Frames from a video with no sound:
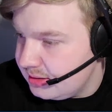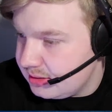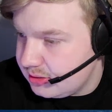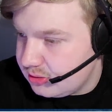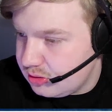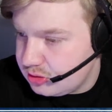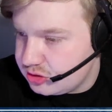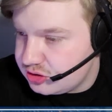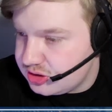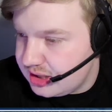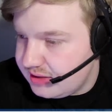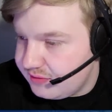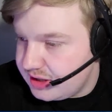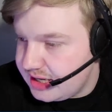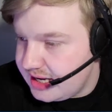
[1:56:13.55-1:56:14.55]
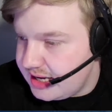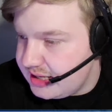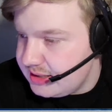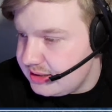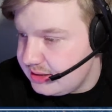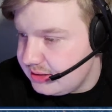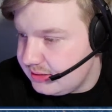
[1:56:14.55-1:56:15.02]
Cross delivered in.
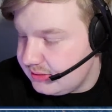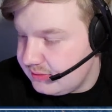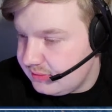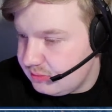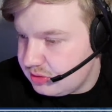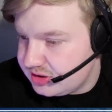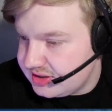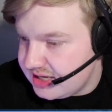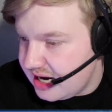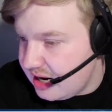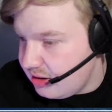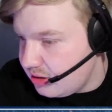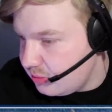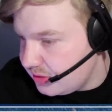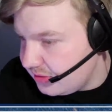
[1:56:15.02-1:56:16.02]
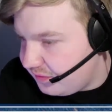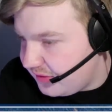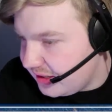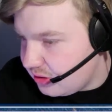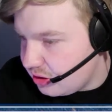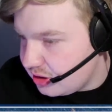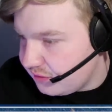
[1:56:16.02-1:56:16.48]
Tara with a
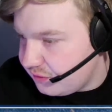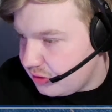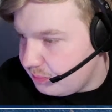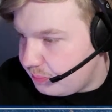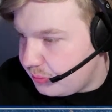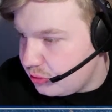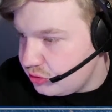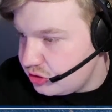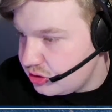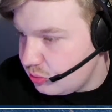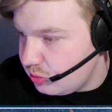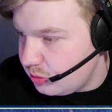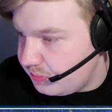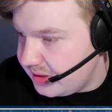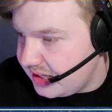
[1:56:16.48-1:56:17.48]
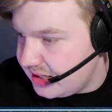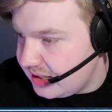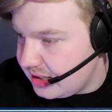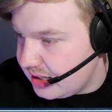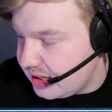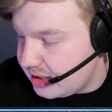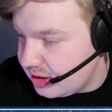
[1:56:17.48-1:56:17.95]
flick on at the front post. It will be
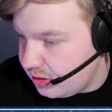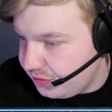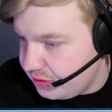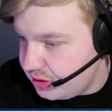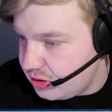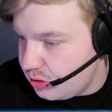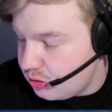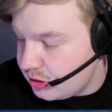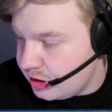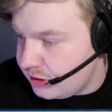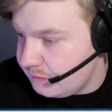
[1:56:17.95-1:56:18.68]
another corner.